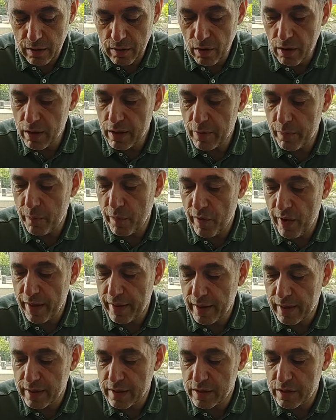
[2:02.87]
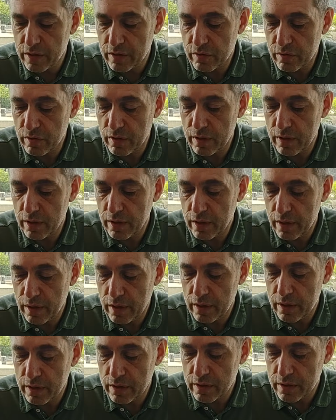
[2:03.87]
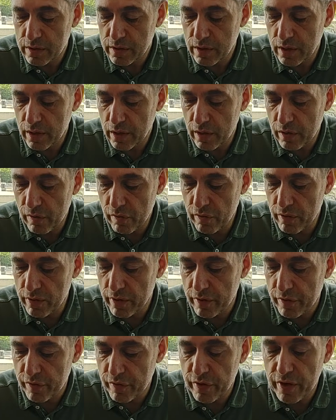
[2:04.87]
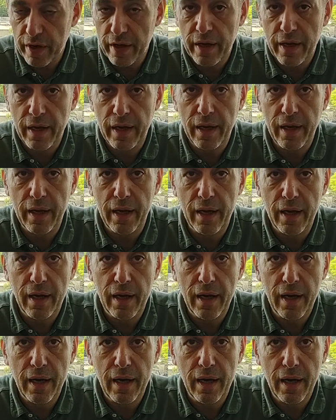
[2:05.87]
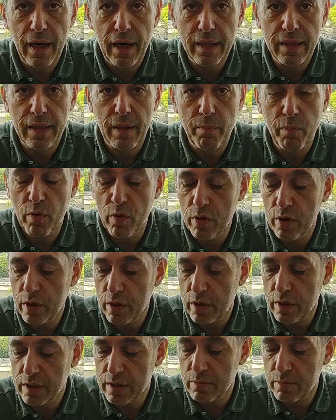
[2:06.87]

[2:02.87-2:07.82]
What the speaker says: Kohler product is really tricky at the point.